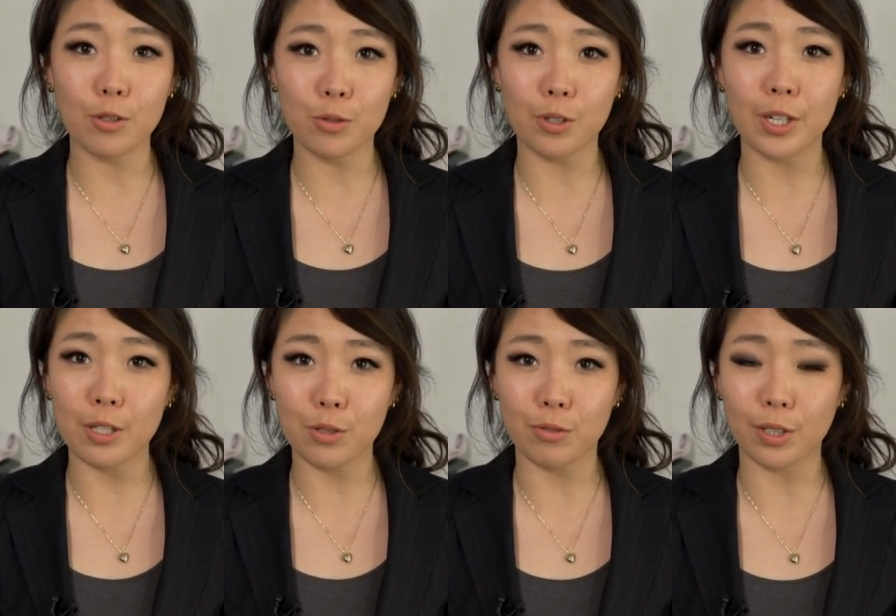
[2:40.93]
user
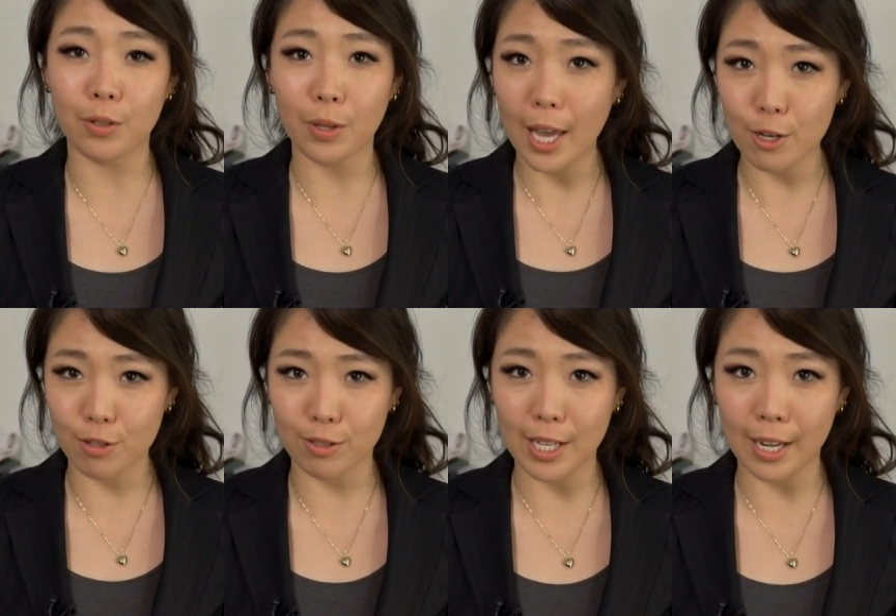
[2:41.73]
history
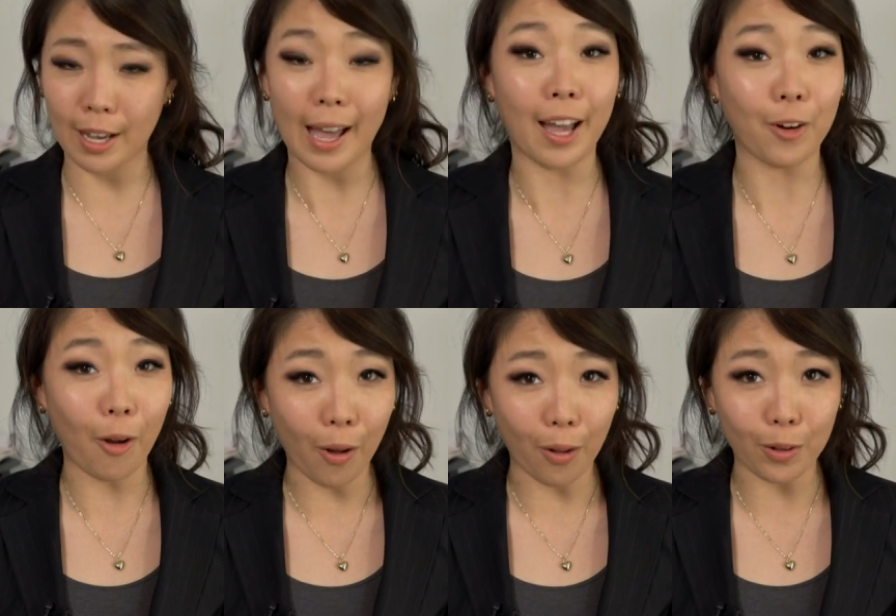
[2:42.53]
location data at
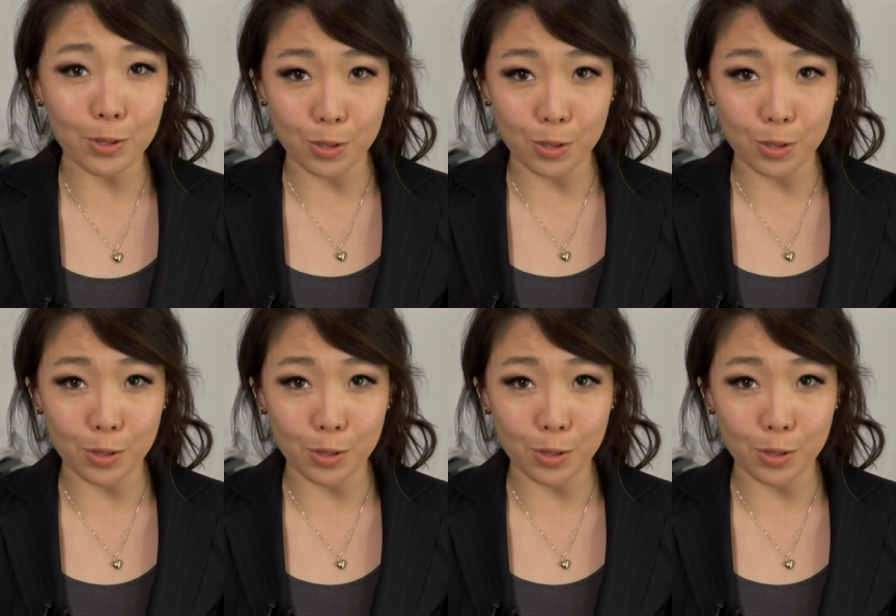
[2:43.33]
all,